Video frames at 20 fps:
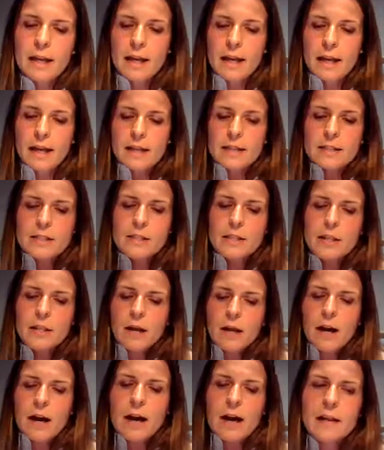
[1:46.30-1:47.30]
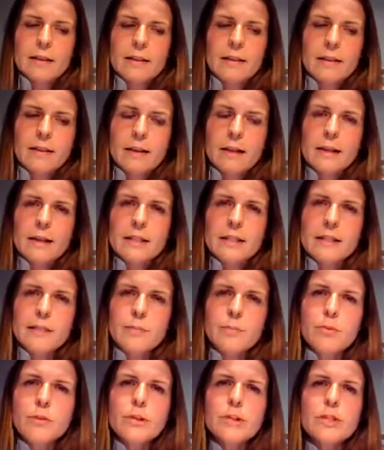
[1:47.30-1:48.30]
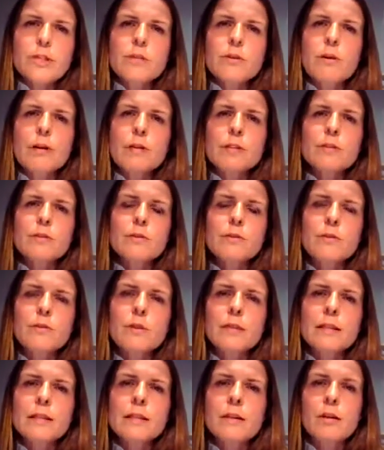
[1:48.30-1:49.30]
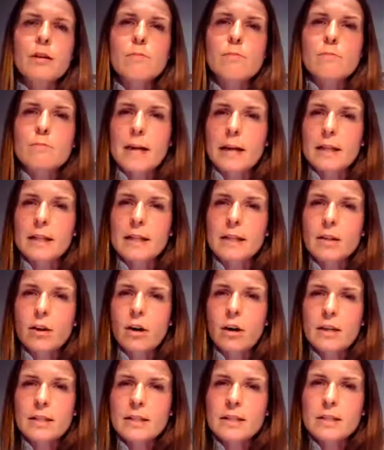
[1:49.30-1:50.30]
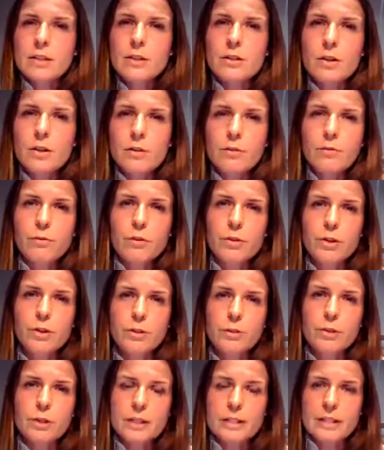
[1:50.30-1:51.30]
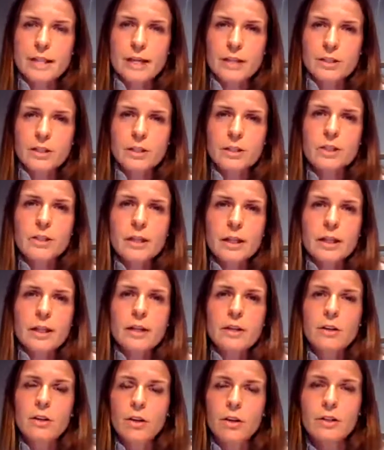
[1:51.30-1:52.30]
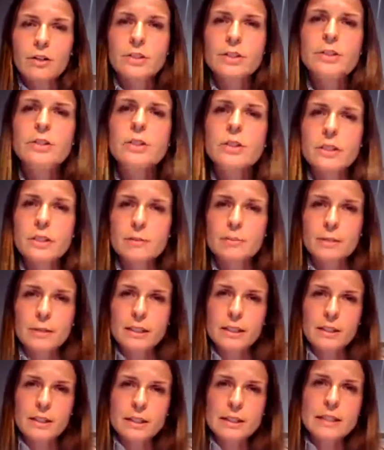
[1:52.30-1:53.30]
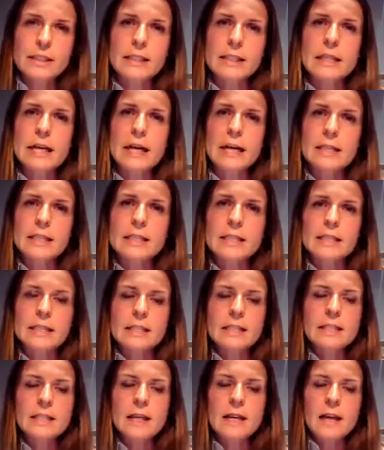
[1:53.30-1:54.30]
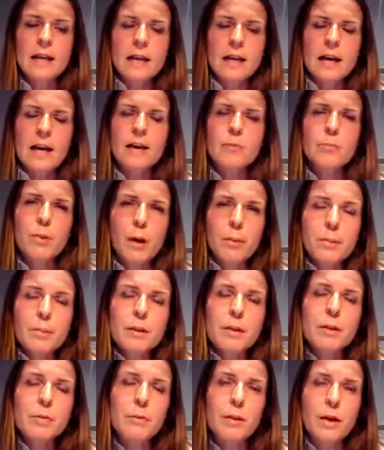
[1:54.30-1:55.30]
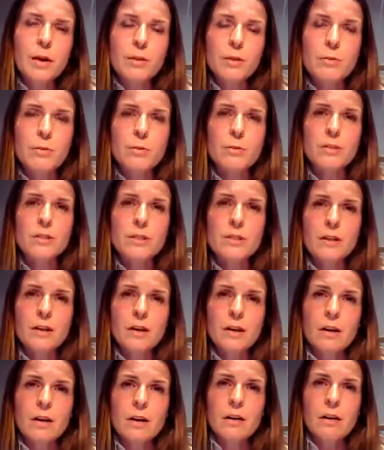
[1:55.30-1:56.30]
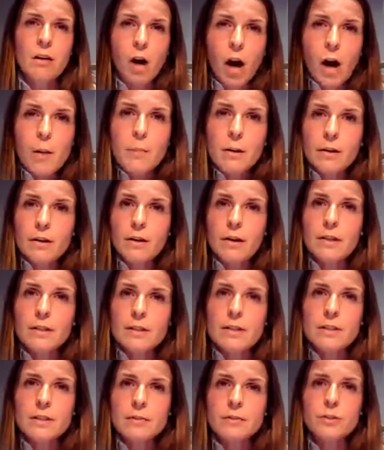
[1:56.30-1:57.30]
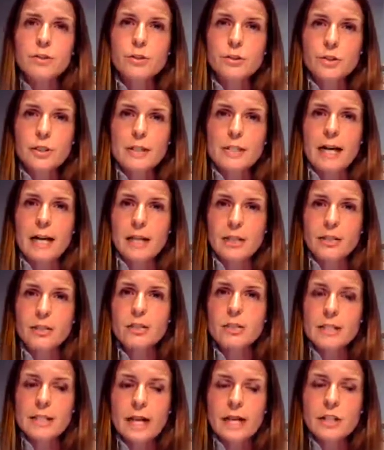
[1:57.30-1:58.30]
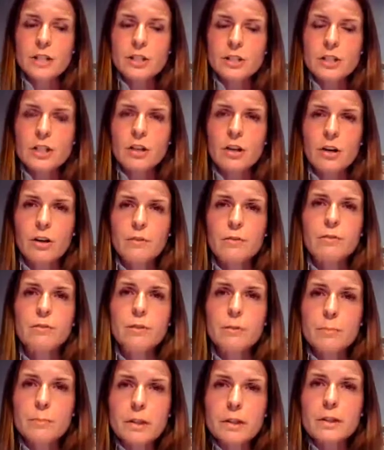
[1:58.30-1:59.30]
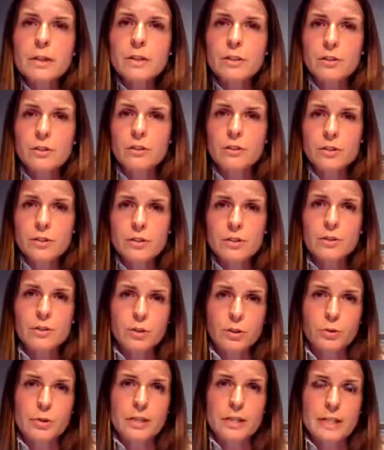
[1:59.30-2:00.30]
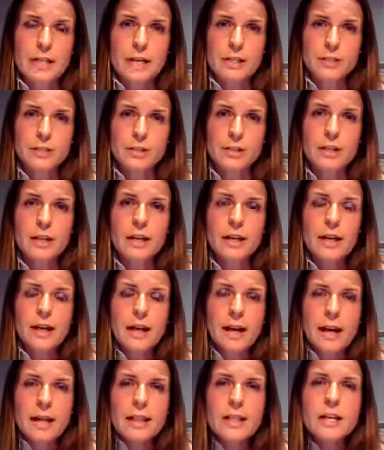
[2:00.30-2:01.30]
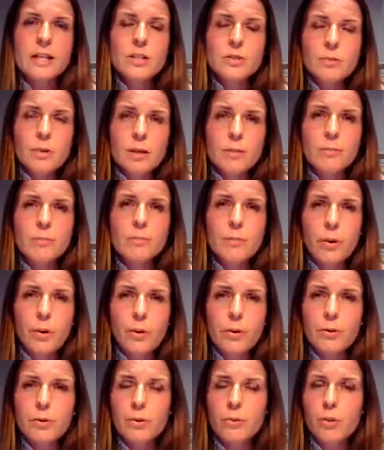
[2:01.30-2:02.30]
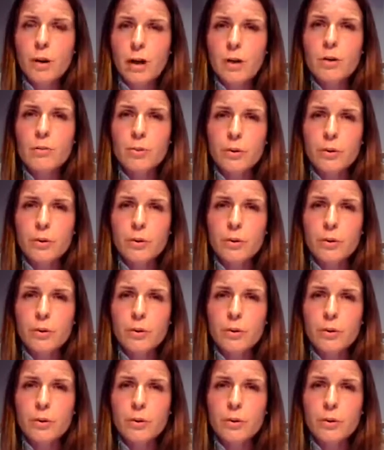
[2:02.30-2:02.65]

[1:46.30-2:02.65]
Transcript: And I, it's important to also know that there are many causes for short stature, not simply celiac disease. And probably one of the most common causes of short stature is actually called familial short stature. And that's when both one or